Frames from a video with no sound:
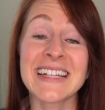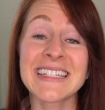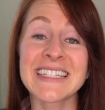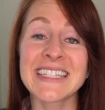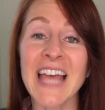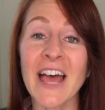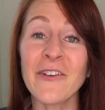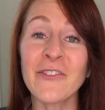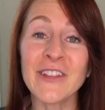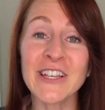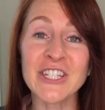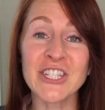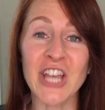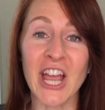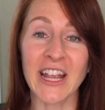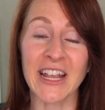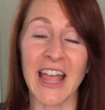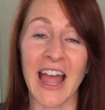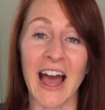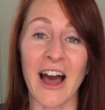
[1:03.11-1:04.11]
Definitely
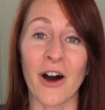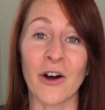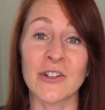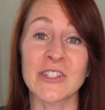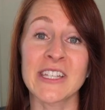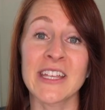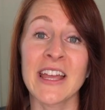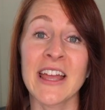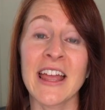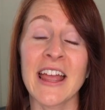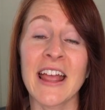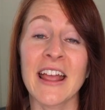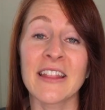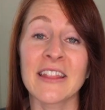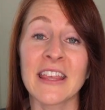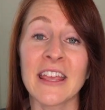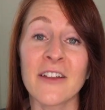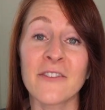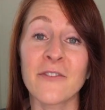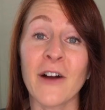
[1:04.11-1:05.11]
check out
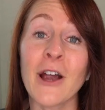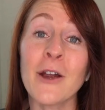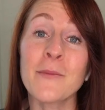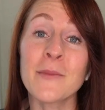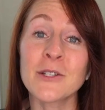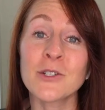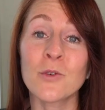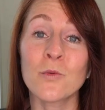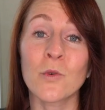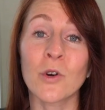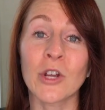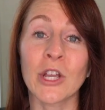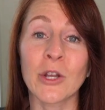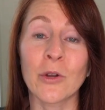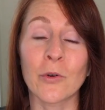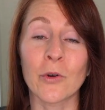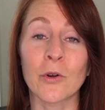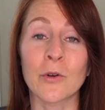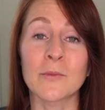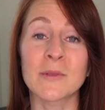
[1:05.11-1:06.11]
the Environmental Working
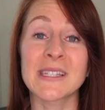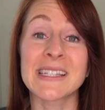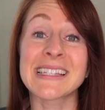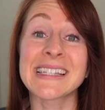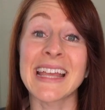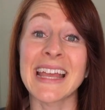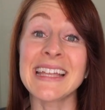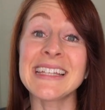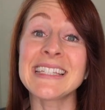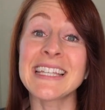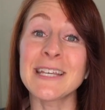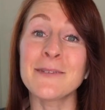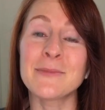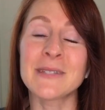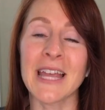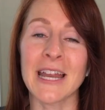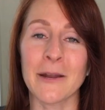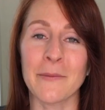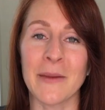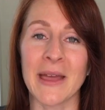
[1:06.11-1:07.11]
Group's Skin Deep
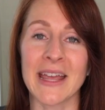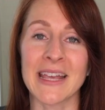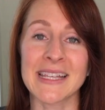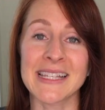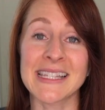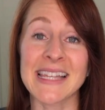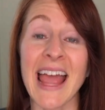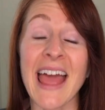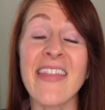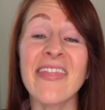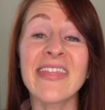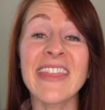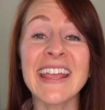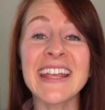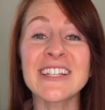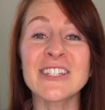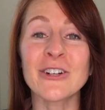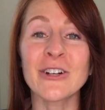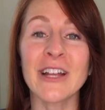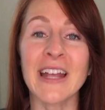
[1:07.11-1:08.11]
database and
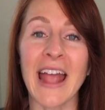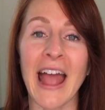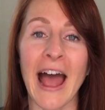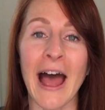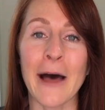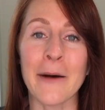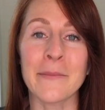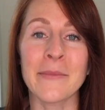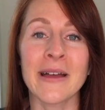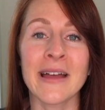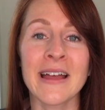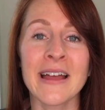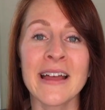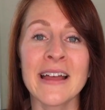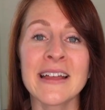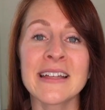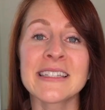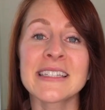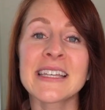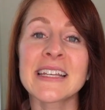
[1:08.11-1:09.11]
Think Dirty app
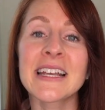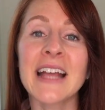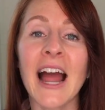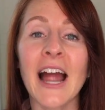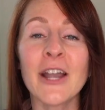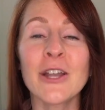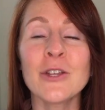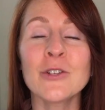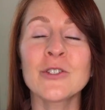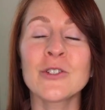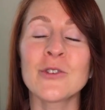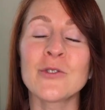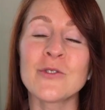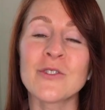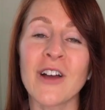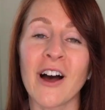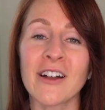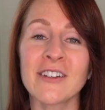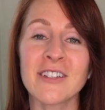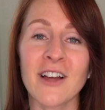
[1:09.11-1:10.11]
to guide you to
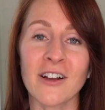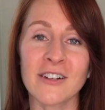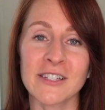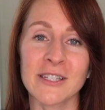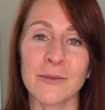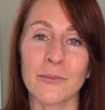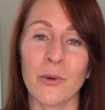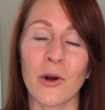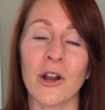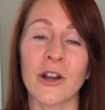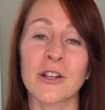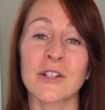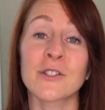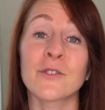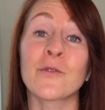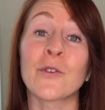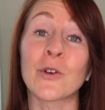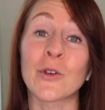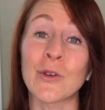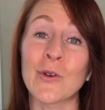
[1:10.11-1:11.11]
non-toxic products
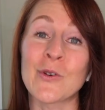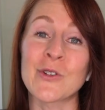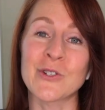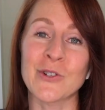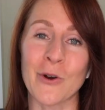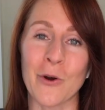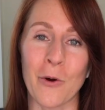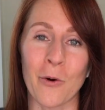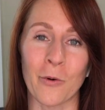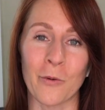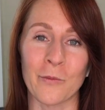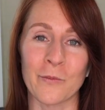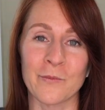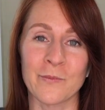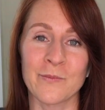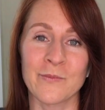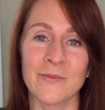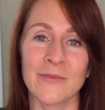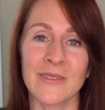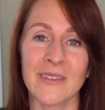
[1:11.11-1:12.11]
for you and your home.
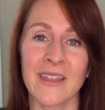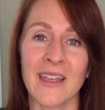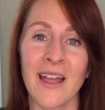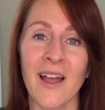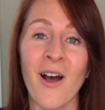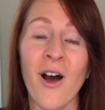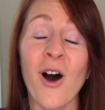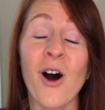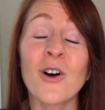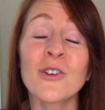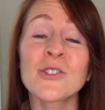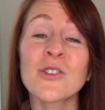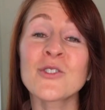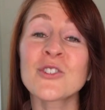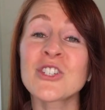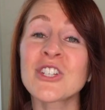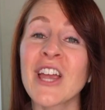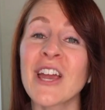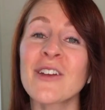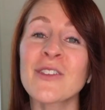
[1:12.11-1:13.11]
Also,
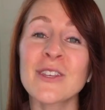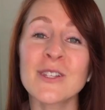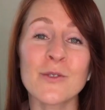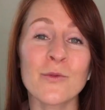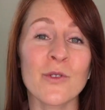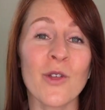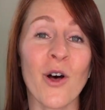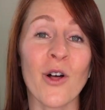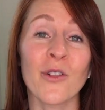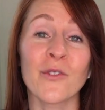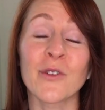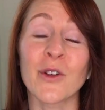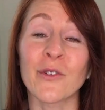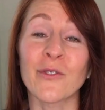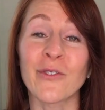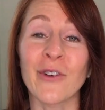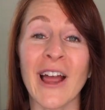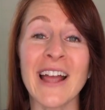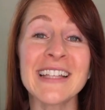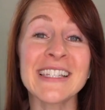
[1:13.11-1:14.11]
share this with all of your
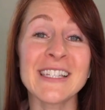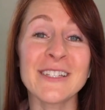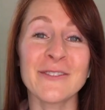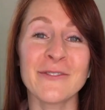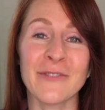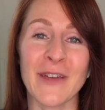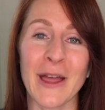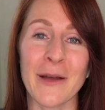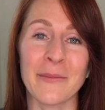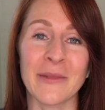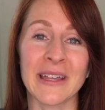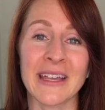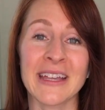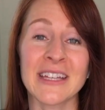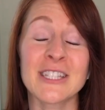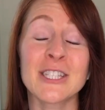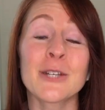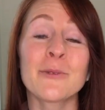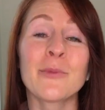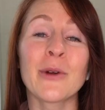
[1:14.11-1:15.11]
friends and family
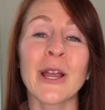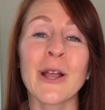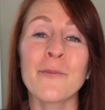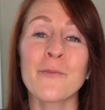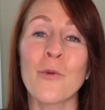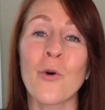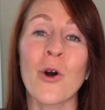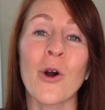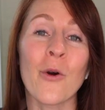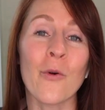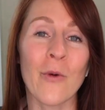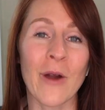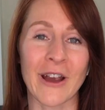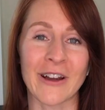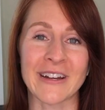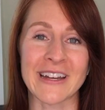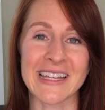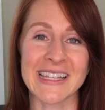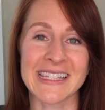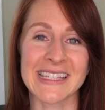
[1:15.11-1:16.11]
to bring more
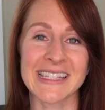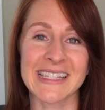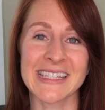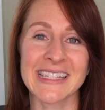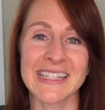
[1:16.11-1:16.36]
awareness.